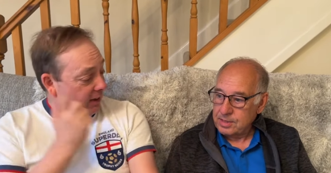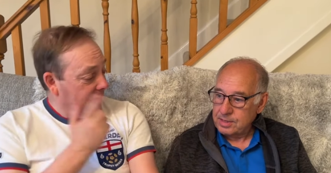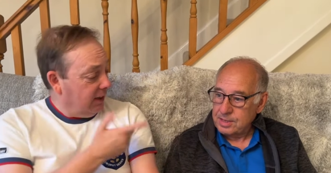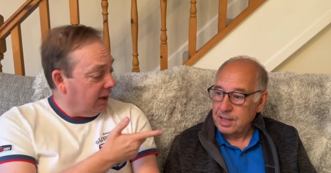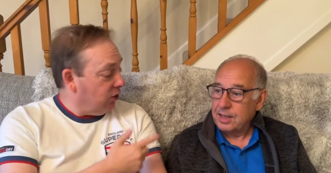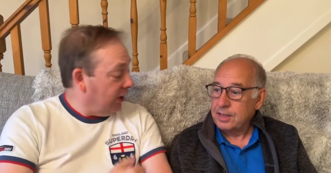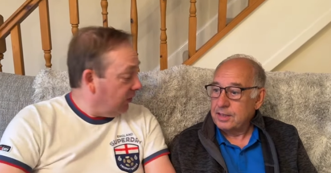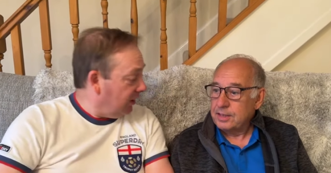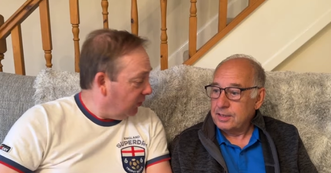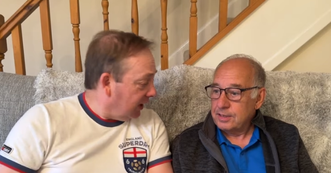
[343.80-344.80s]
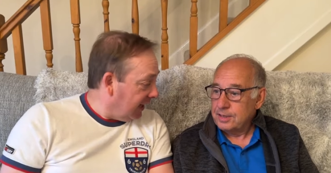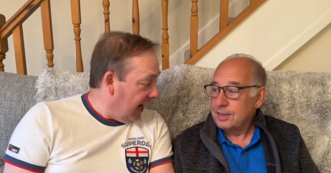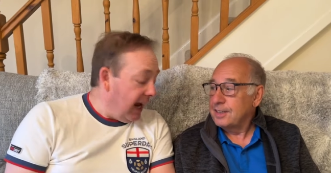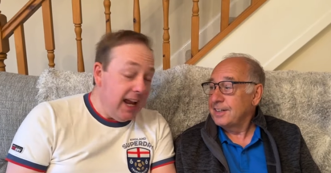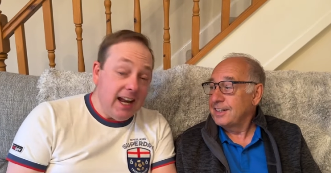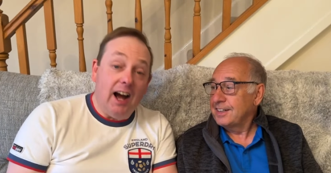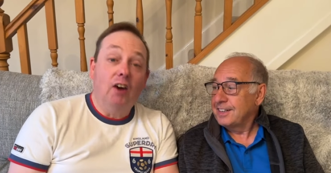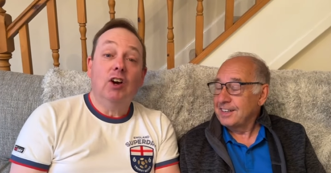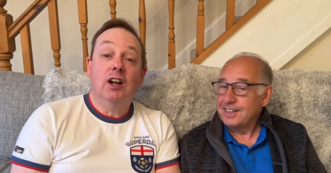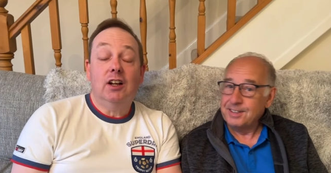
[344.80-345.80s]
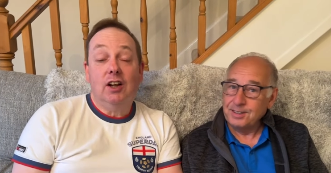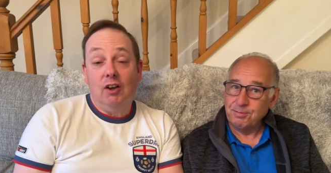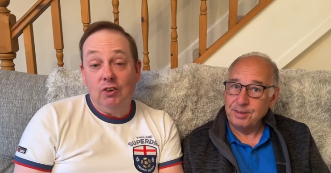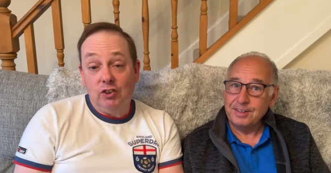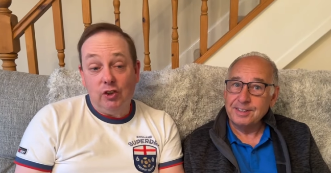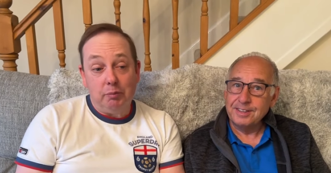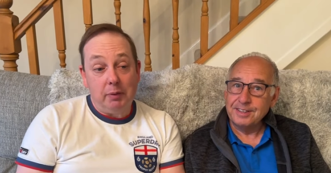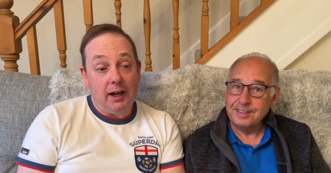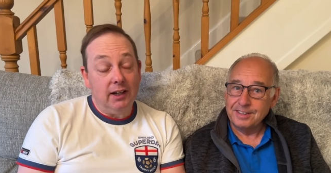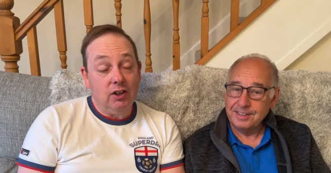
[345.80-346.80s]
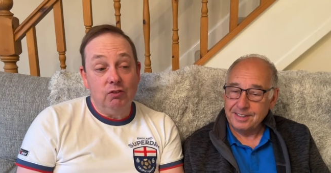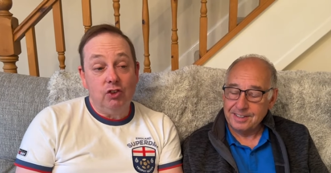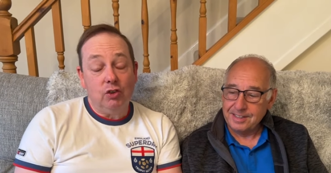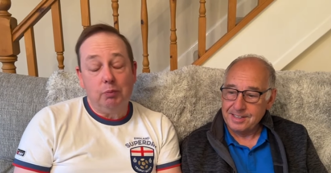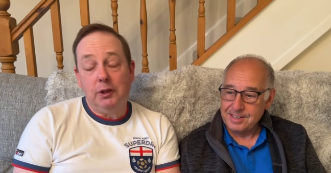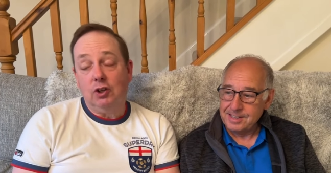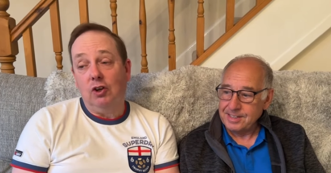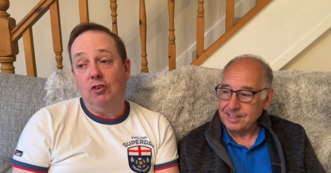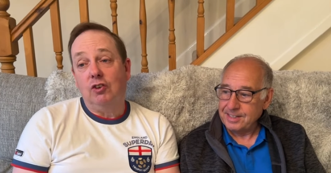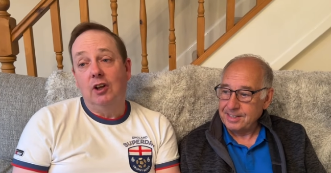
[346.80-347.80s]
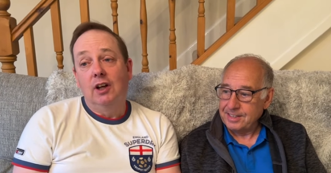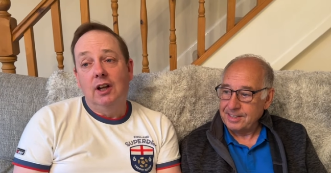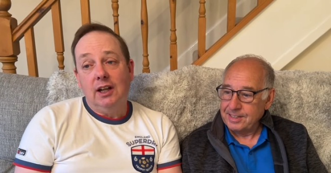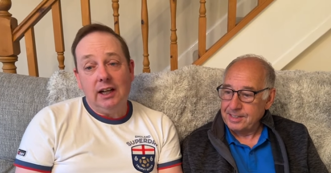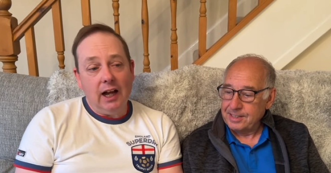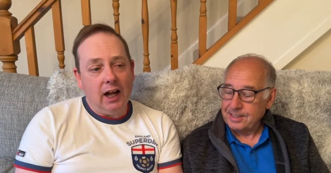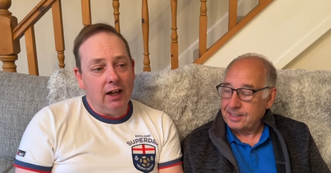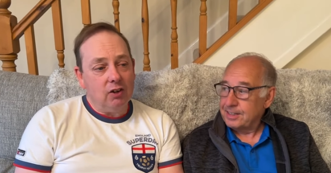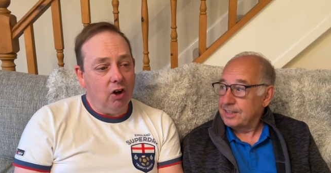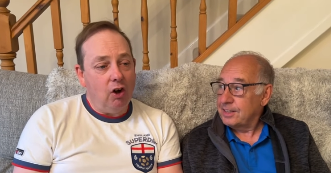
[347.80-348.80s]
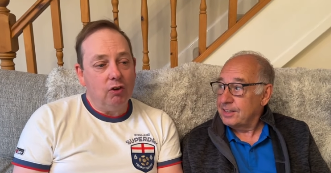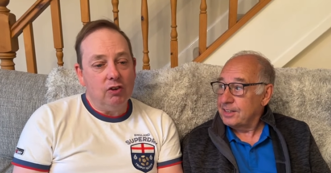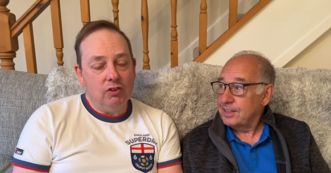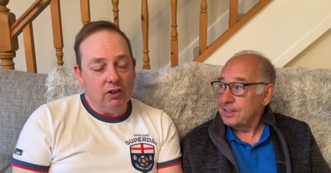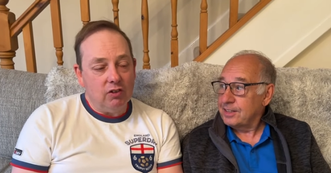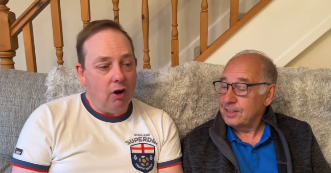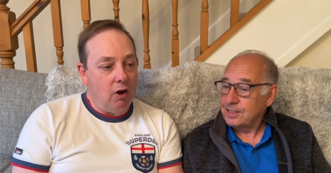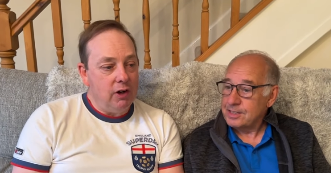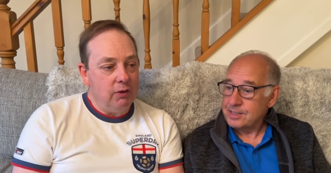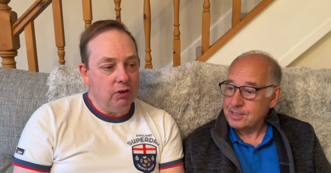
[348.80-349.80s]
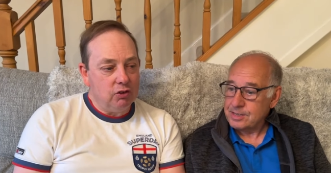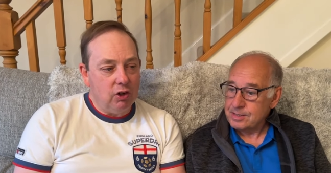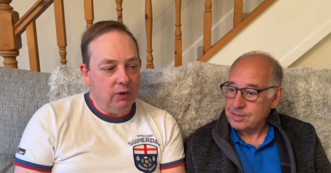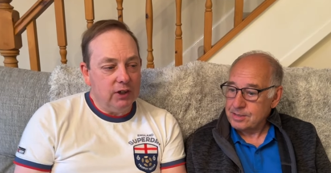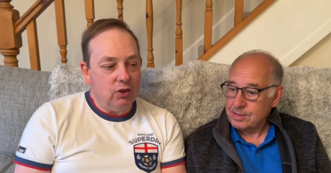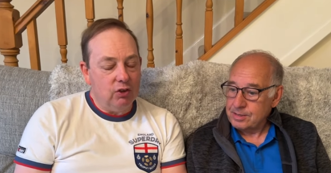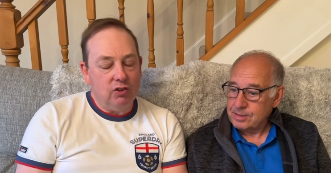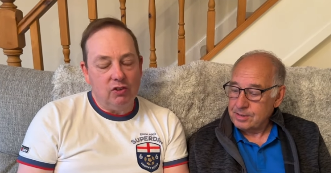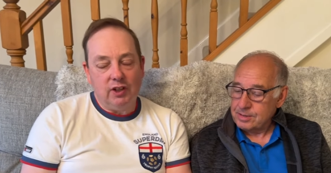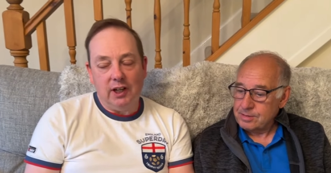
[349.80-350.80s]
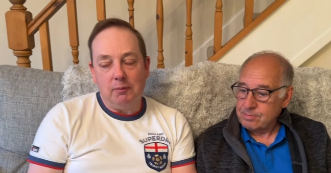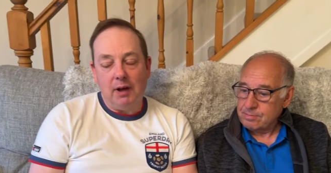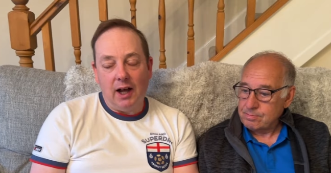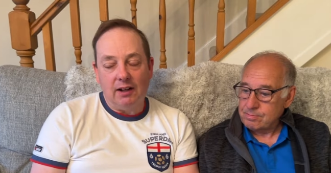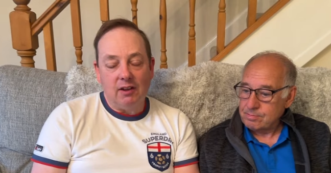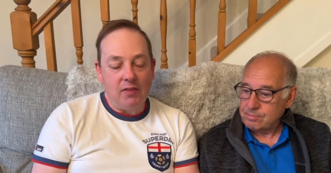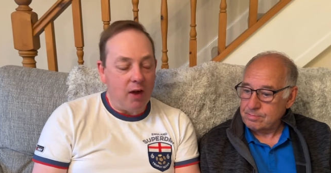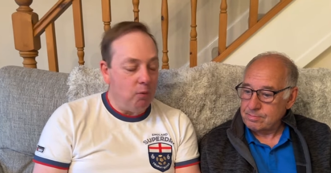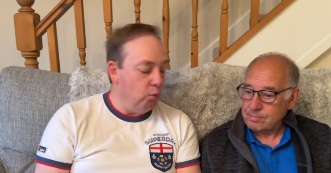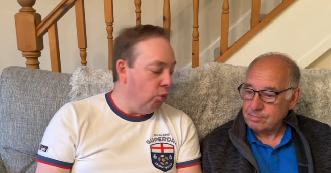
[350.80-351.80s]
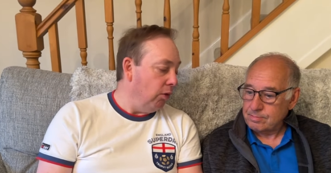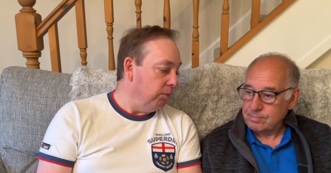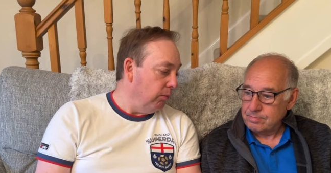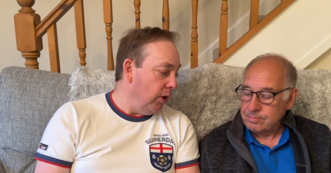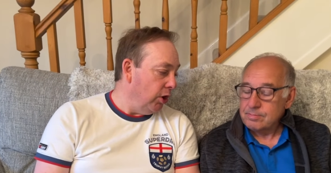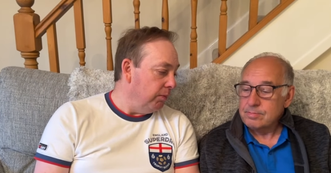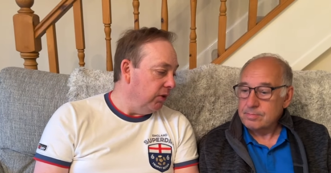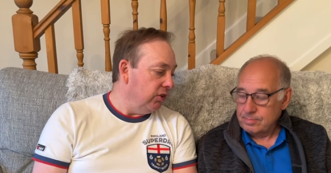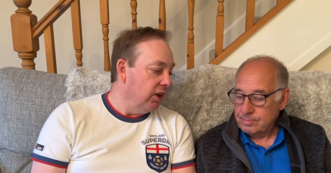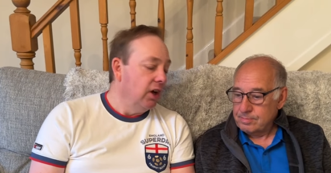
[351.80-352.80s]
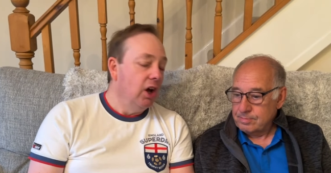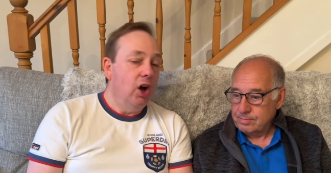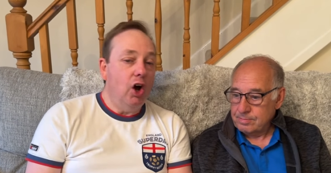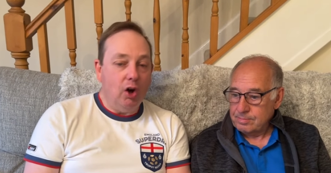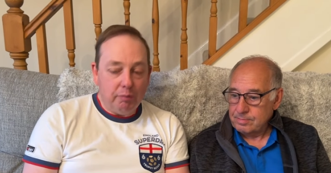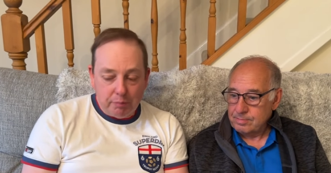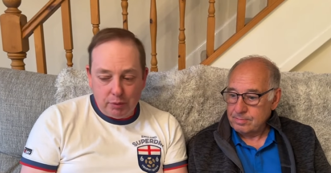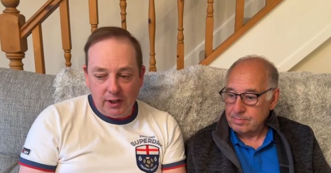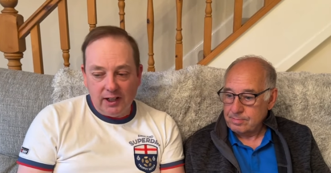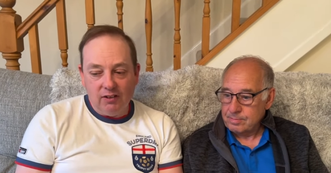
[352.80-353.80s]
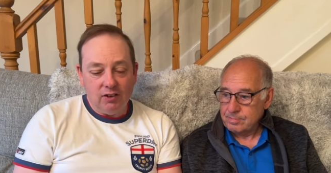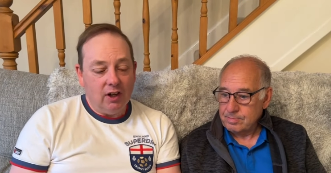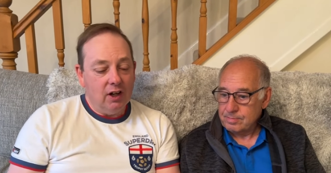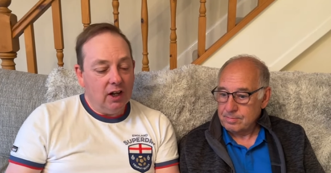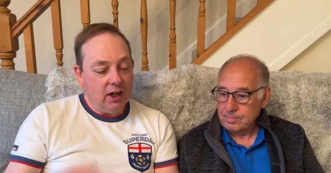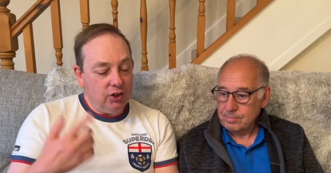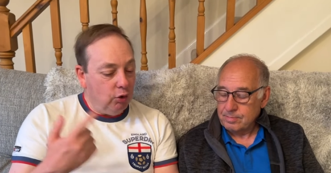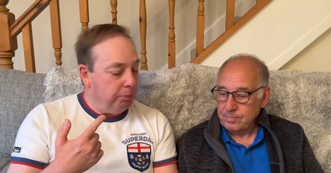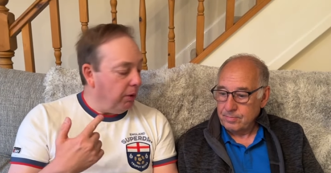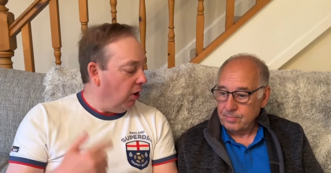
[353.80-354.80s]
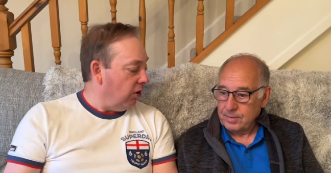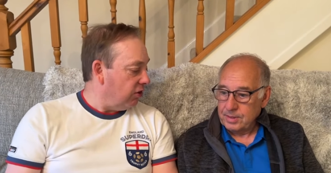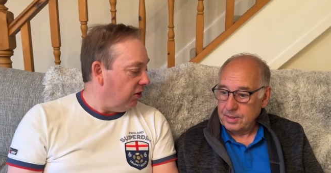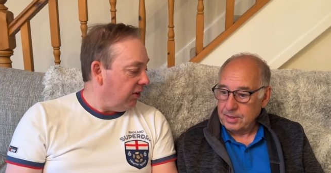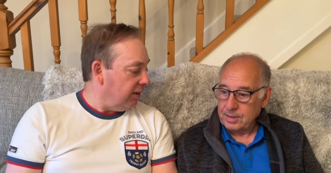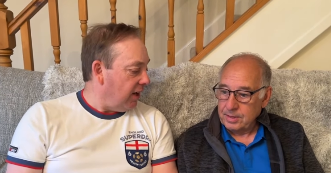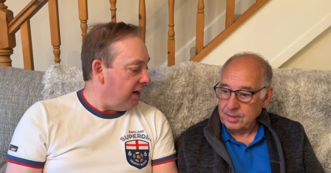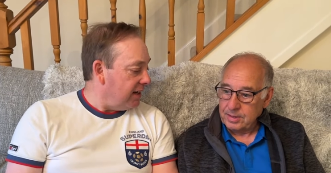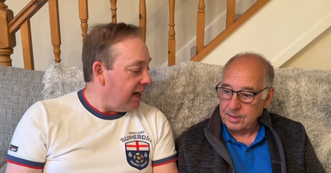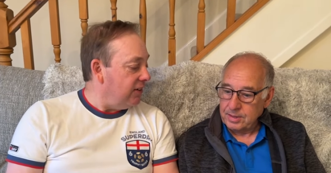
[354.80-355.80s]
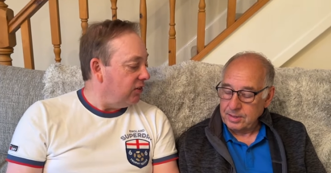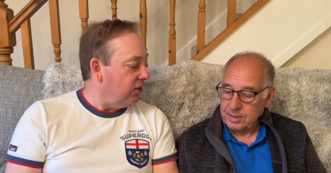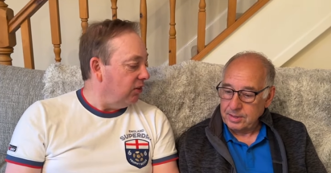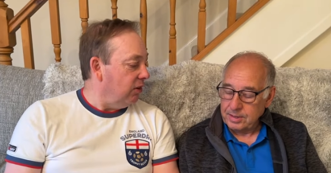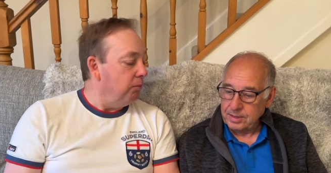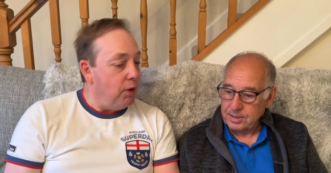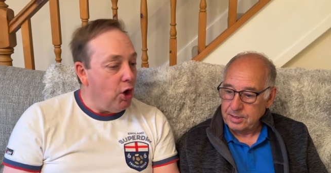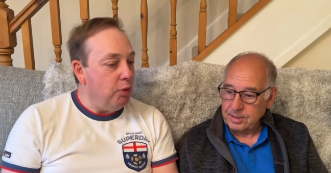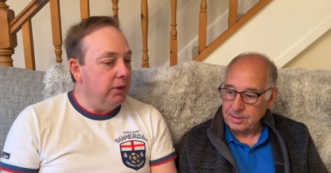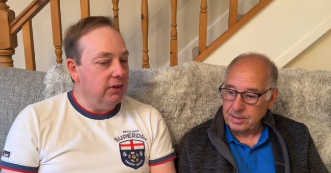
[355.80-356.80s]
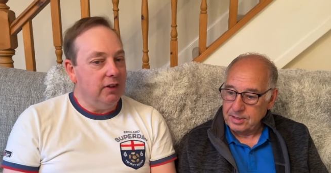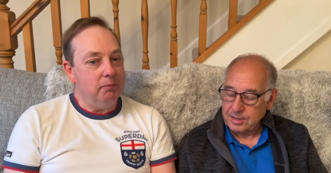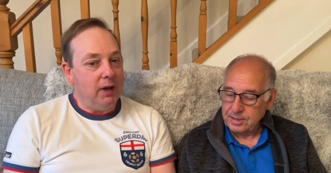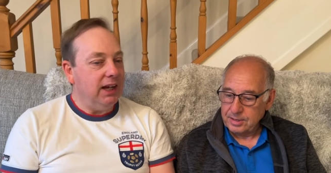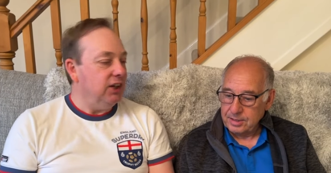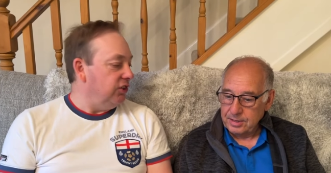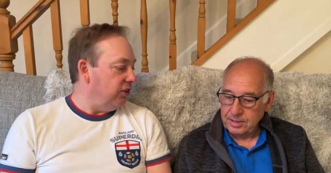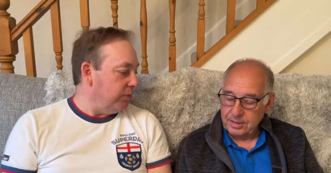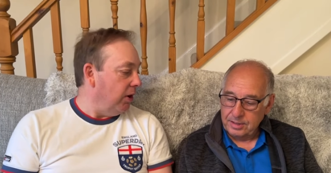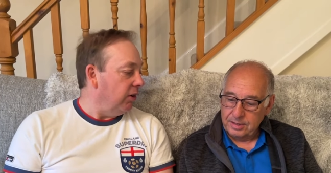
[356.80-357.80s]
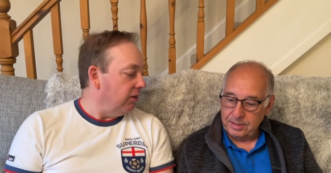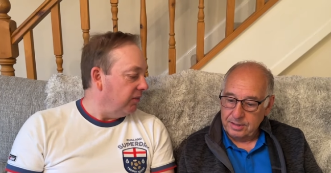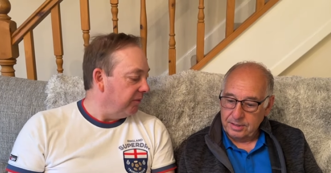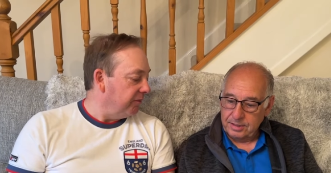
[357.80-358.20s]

Speaker 1: I'm gonna agree with you again. Yeah. I'm gonna go with Jude Bellingham just because he had heart and desire, and he was trying to encourage the team. And that one moment mm. of brilliance, and your Parkside dental moment that made you smile